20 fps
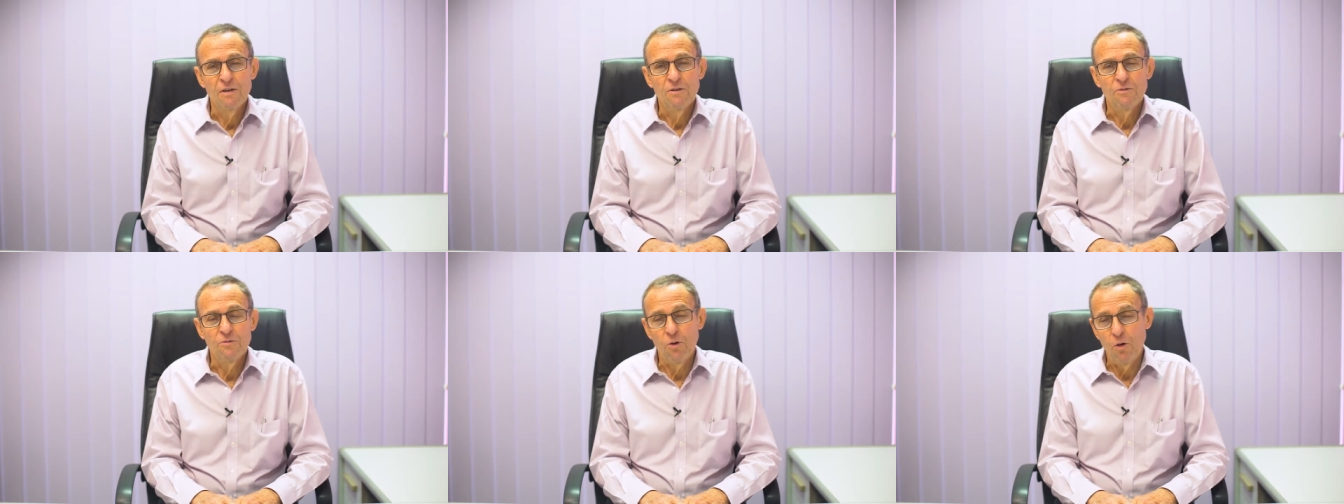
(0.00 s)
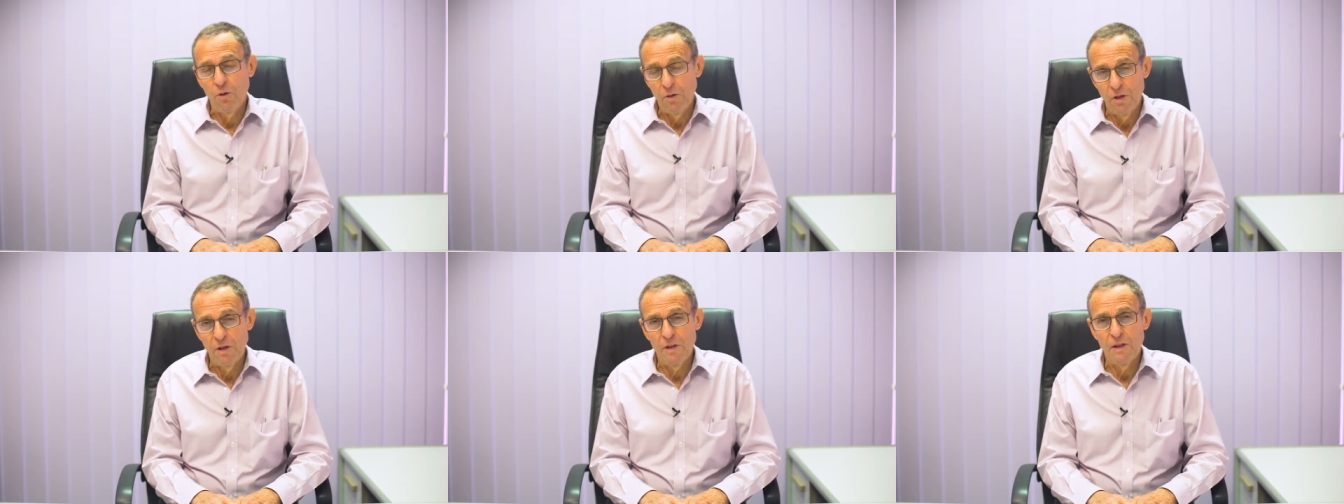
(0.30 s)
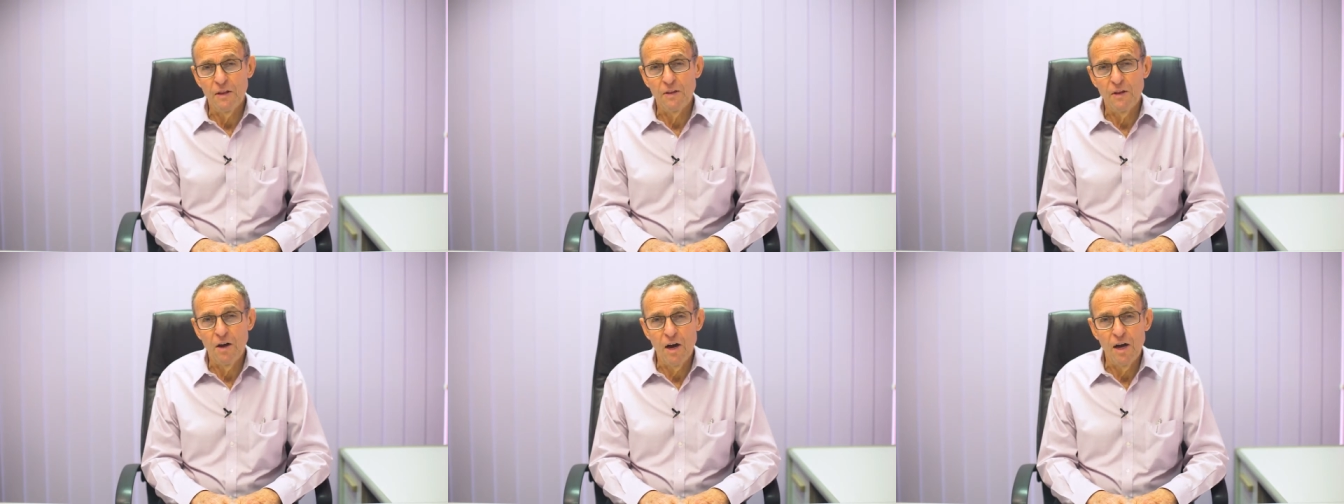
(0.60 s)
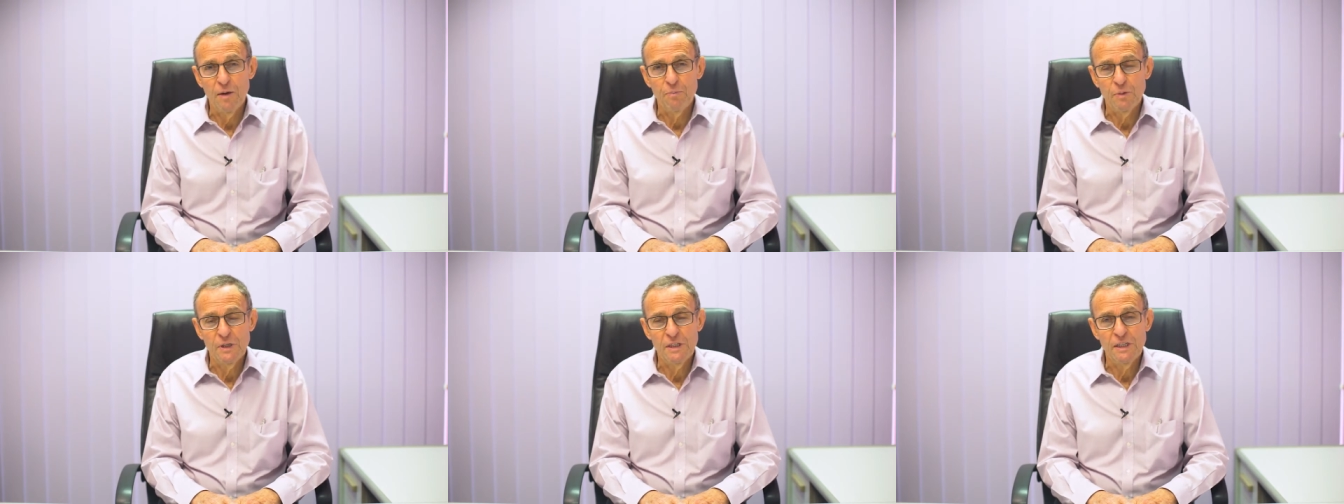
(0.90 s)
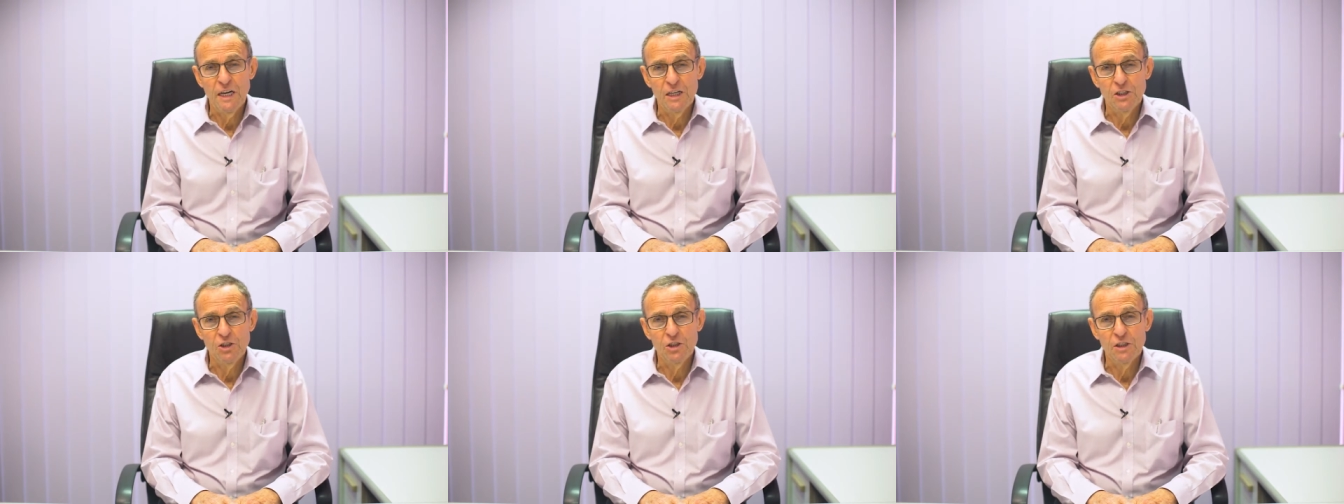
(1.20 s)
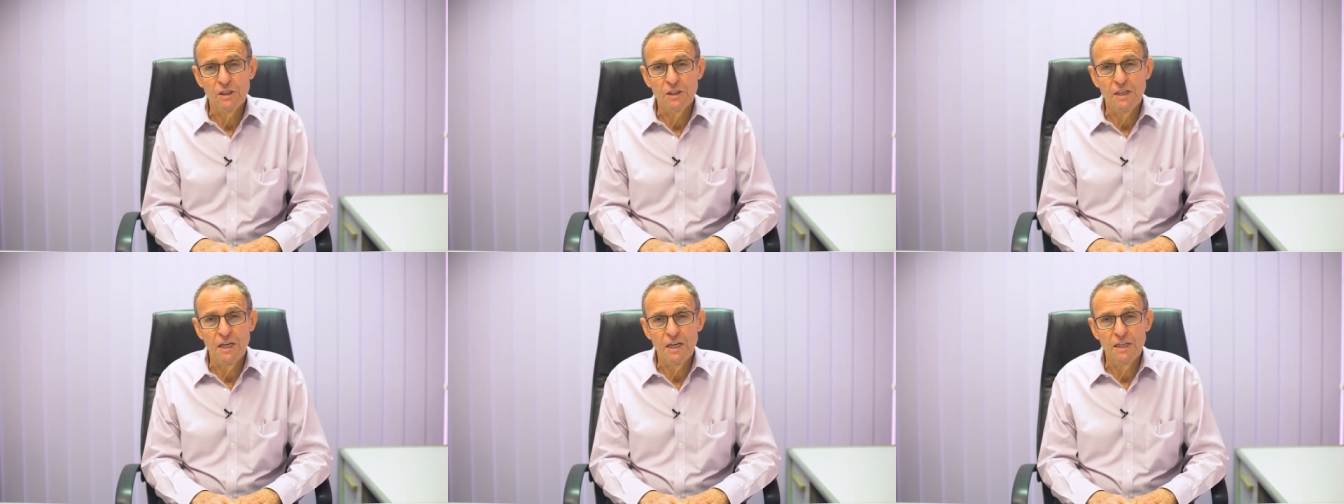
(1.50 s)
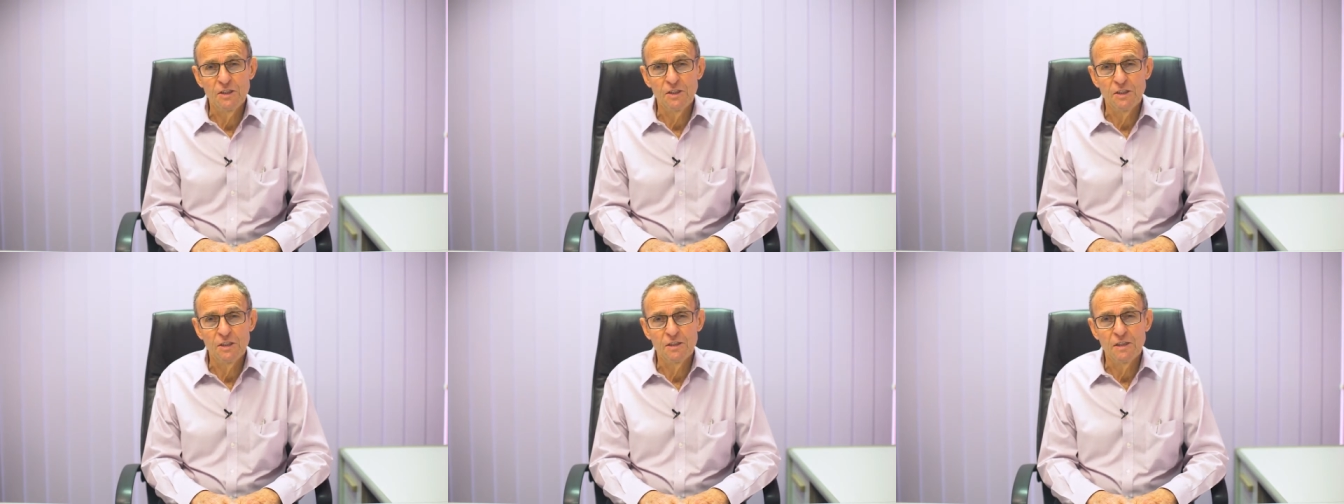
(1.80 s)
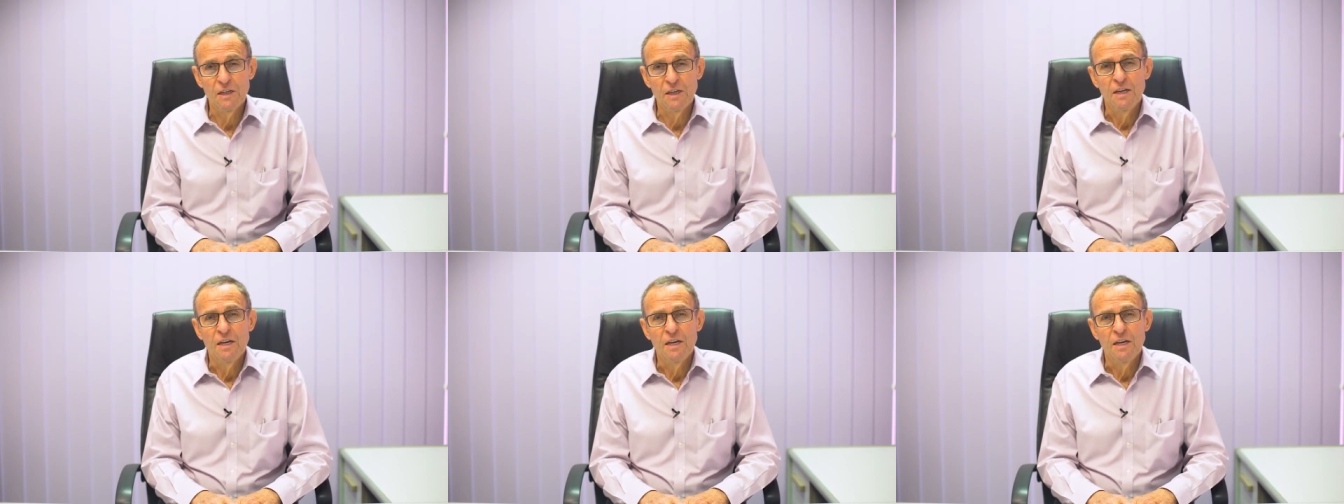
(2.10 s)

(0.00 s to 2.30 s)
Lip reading: rather than the hypertension test,